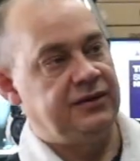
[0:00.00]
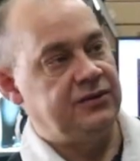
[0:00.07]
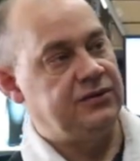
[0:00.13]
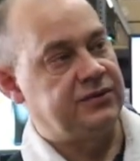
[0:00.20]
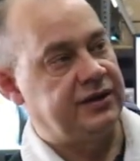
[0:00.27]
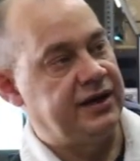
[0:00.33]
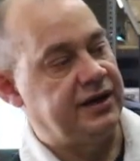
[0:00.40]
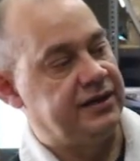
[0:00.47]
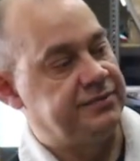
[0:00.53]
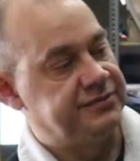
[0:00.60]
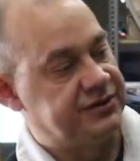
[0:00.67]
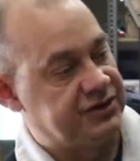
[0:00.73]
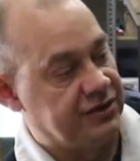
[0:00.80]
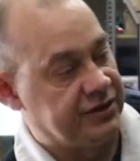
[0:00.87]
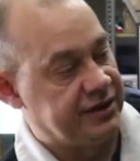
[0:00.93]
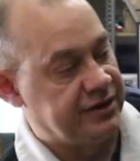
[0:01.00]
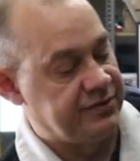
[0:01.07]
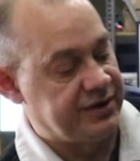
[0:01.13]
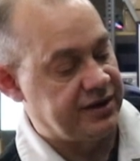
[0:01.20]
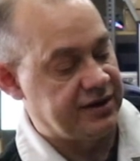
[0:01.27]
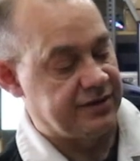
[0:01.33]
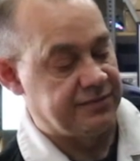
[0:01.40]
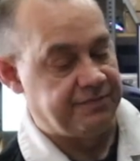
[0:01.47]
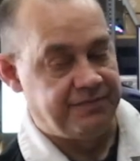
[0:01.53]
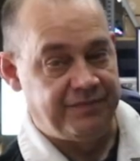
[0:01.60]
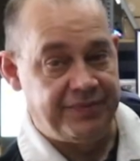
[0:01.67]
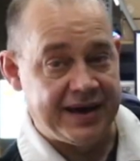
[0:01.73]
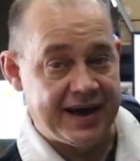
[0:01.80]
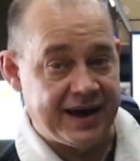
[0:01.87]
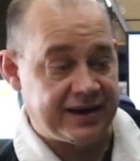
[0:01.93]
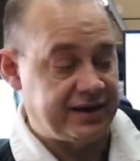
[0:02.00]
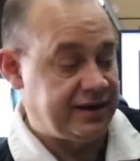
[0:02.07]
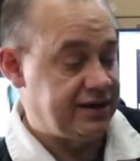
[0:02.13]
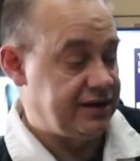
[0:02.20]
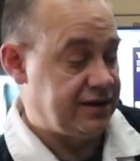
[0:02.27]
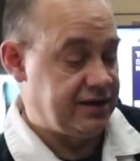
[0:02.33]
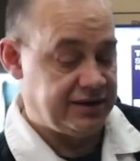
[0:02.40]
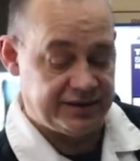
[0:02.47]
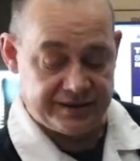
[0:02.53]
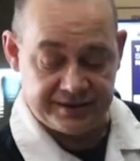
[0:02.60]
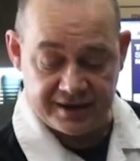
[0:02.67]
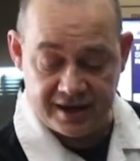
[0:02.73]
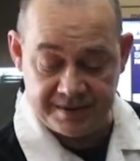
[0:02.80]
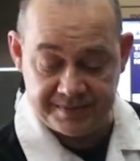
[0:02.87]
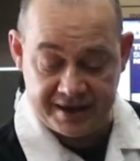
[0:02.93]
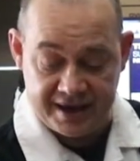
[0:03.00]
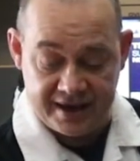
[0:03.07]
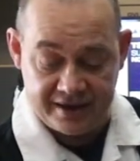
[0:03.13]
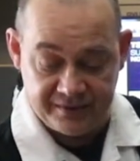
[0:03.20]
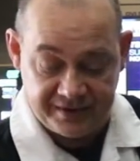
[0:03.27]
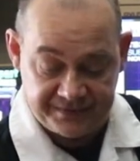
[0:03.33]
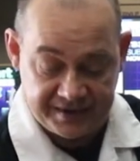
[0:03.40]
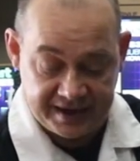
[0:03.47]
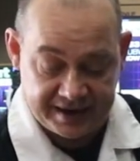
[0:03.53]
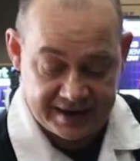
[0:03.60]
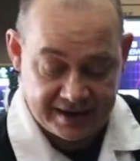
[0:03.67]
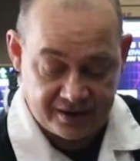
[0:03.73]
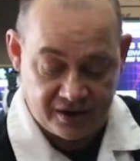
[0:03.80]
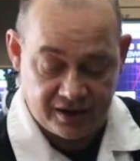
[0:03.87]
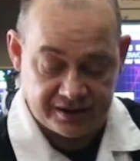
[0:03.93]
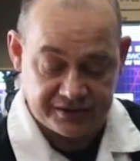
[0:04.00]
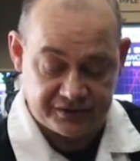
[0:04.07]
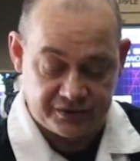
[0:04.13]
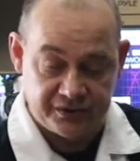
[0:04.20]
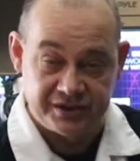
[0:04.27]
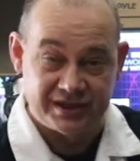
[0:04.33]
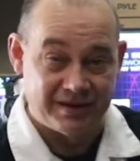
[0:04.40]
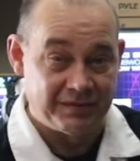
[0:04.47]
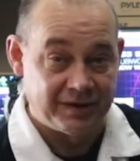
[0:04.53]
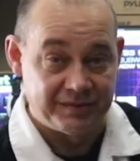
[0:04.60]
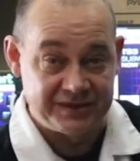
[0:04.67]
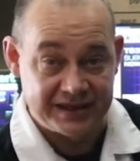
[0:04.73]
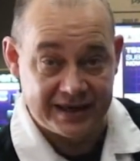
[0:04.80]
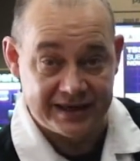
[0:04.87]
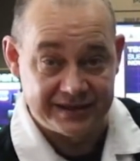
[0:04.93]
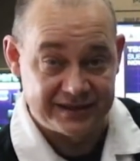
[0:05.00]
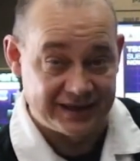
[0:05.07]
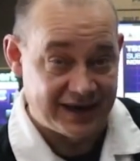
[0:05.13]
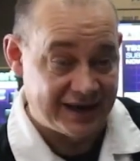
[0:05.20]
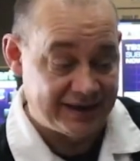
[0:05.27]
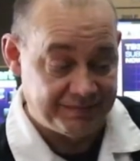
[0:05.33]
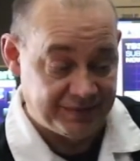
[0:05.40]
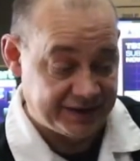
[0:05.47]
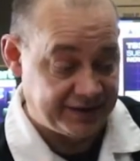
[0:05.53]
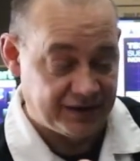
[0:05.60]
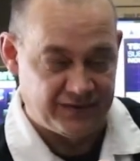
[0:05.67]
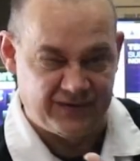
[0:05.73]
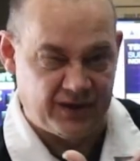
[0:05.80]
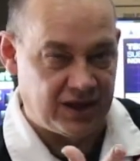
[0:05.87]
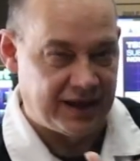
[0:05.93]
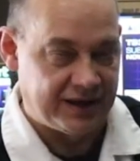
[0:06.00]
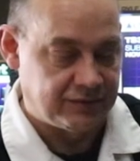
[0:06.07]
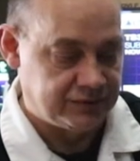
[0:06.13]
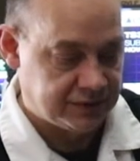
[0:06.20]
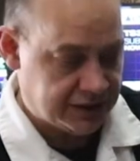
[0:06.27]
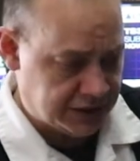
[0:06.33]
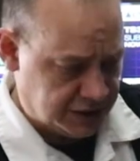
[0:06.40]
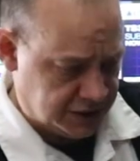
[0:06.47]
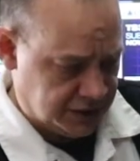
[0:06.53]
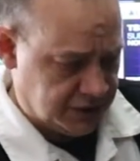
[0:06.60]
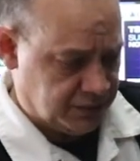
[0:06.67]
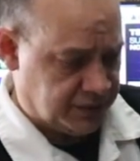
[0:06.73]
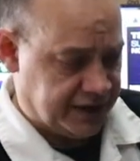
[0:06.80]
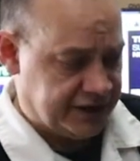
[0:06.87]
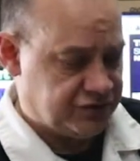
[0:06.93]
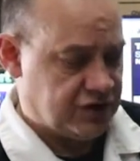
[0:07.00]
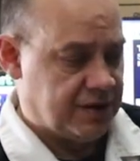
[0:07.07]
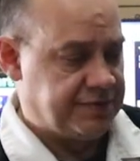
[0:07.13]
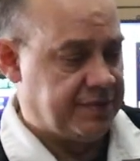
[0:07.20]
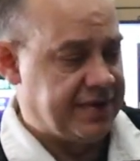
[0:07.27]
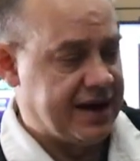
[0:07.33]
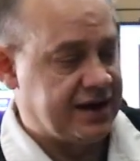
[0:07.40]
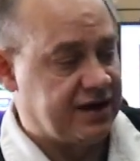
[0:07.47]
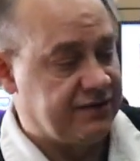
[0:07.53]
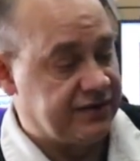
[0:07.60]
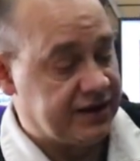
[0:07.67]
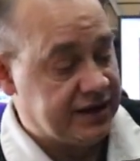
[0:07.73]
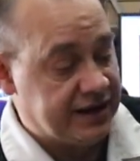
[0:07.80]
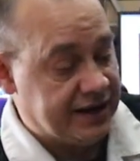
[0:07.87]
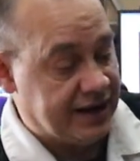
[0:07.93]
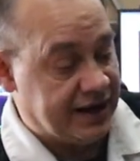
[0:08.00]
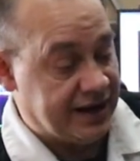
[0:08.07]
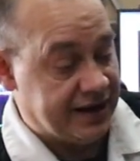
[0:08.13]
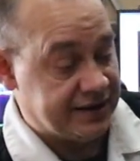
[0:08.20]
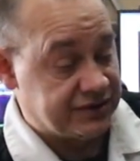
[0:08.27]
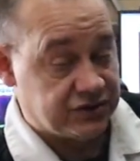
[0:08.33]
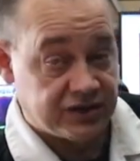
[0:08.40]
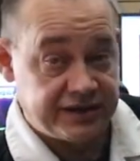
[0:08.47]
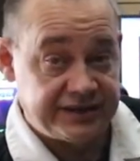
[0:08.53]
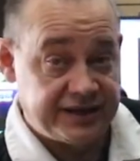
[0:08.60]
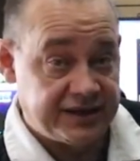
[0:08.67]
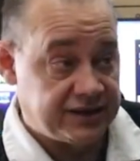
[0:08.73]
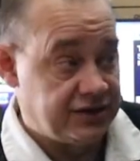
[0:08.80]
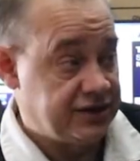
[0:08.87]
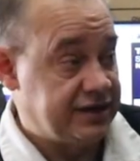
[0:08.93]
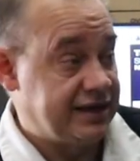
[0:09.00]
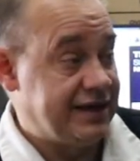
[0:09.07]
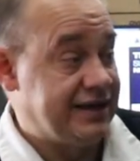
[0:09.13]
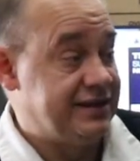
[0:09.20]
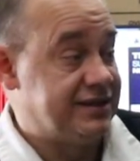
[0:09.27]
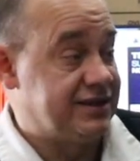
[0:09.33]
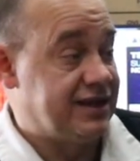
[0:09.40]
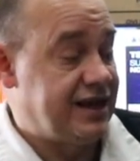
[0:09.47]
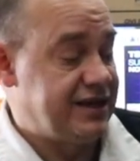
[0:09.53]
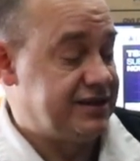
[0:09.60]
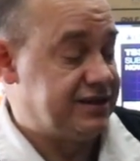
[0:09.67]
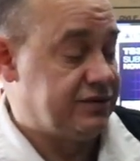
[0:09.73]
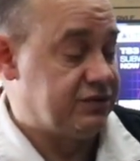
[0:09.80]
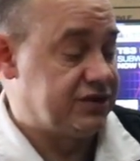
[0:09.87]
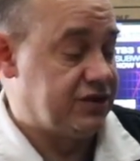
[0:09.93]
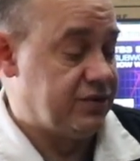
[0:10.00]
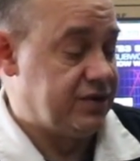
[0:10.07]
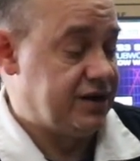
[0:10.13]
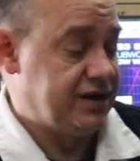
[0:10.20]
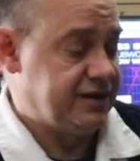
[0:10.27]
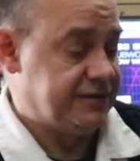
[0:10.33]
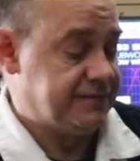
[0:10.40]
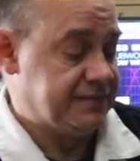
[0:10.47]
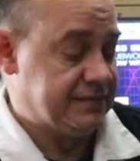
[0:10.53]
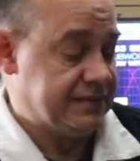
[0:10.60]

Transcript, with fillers: Okay, so here we are back on the top, and we've taken out all the screws. Some of them stayed inside, but they'll fall out when I drop the back cover. So let's take a look inside and see what's going on.